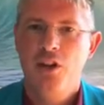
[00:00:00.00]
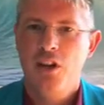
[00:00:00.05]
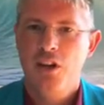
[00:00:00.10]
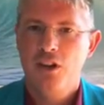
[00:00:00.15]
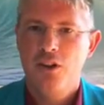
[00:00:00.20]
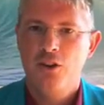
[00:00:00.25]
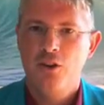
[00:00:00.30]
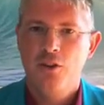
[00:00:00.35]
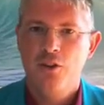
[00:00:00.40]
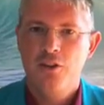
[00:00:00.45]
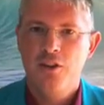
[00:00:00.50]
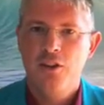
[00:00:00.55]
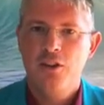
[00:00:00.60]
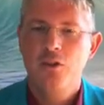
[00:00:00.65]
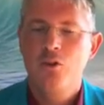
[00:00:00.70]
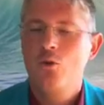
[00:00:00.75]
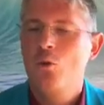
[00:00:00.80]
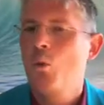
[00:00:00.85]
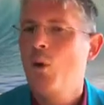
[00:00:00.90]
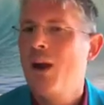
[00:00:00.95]
You know, this
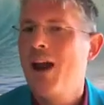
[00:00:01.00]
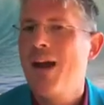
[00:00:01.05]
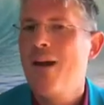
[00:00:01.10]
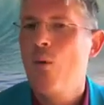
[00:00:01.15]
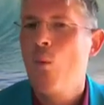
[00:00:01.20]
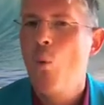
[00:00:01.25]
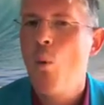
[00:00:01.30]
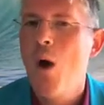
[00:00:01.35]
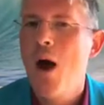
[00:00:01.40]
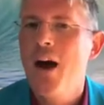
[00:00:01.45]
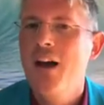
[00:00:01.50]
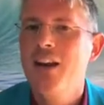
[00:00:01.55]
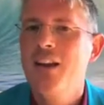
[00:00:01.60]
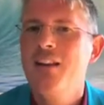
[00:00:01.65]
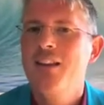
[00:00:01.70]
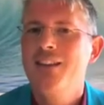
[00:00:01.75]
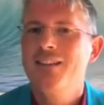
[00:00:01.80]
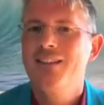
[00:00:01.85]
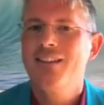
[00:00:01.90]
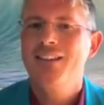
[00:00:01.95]
is what I wanted,
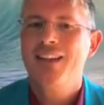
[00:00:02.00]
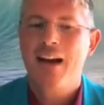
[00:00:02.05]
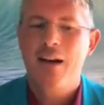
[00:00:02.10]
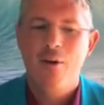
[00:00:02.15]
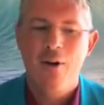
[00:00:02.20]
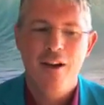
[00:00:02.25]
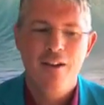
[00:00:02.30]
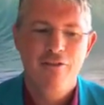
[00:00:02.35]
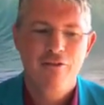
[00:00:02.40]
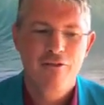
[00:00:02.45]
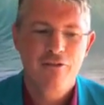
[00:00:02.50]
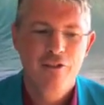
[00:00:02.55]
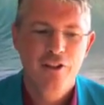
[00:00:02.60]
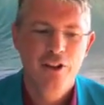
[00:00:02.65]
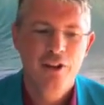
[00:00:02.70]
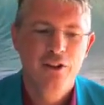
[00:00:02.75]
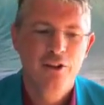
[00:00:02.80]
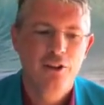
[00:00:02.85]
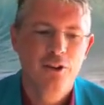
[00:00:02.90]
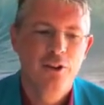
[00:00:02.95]
this is how I
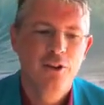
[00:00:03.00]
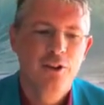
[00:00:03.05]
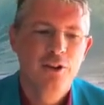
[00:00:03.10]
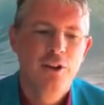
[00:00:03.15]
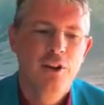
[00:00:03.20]
feel.